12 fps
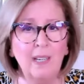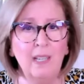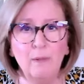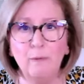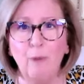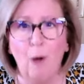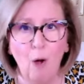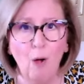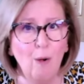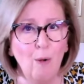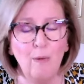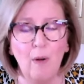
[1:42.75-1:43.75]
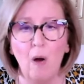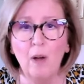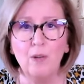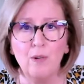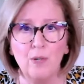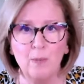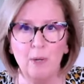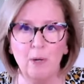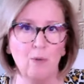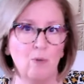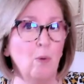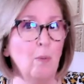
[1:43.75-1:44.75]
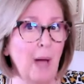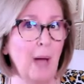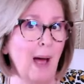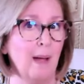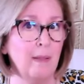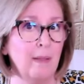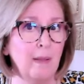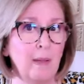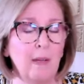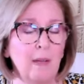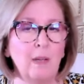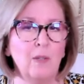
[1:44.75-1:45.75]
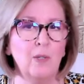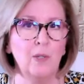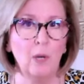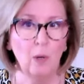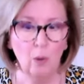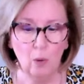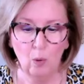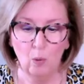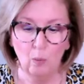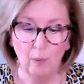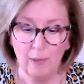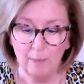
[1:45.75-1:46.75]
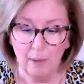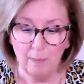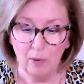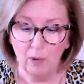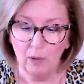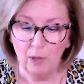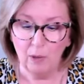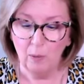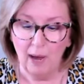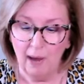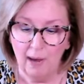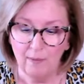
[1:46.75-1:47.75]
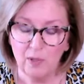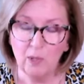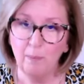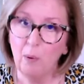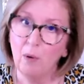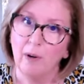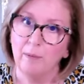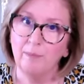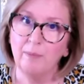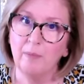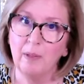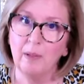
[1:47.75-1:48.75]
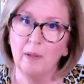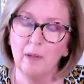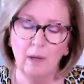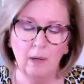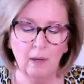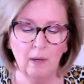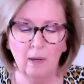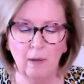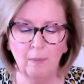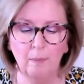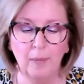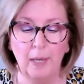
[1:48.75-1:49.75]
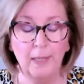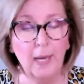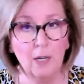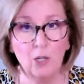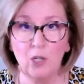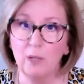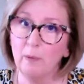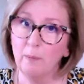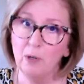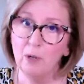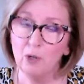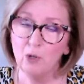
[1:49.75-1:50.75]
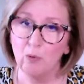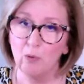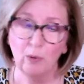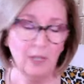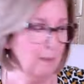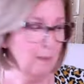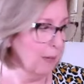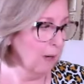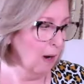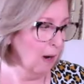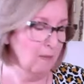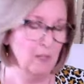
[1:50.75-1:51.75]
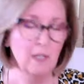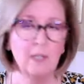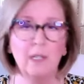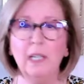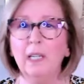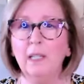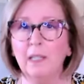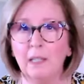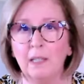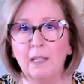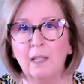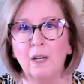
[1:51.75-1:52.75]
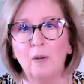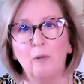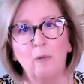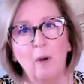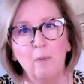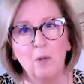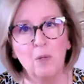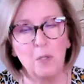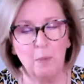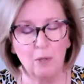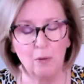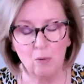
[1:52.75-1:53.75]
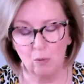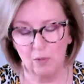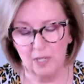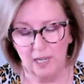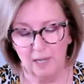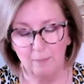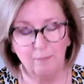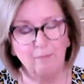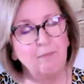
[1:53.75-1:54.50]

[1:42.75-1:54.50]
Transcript: evolve on your spiritual path. So remember you have support, um, not just from yours truly, but obviously from your spiritual team.